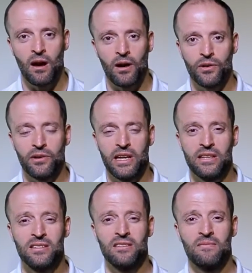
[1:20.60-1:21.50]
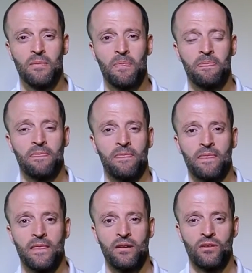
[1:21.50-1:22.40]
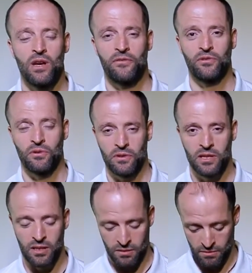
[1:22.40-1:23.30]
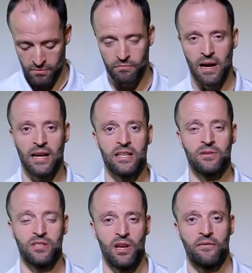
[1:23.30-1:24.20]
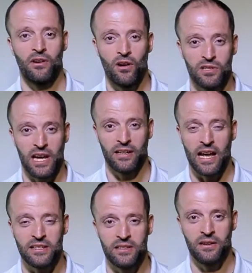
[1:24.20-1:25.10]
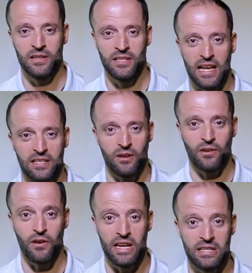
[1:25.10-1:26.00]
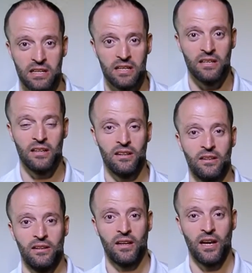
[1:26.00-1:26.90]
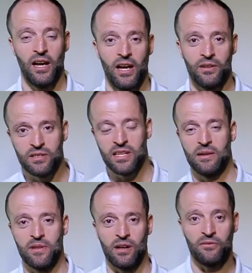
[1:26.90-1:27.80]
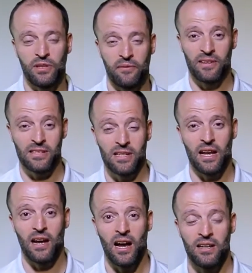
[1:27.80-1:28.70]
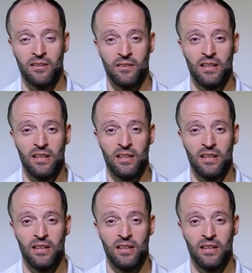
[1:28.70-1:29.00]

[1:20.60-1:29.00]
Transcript: On your knees, you have to balance because you have a Cossack dancer. He's dancing on your knees. And you see him there lifting his leg high.